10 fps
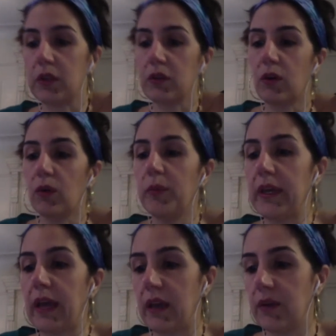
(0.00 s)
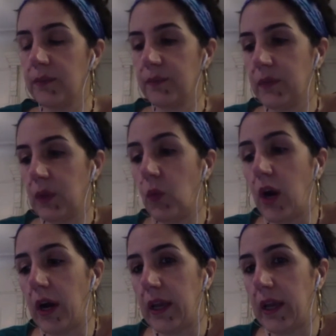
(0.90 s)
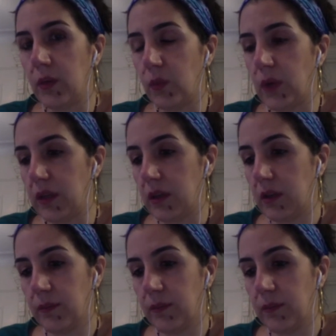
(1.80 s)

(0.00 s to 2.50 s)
all began, why and when.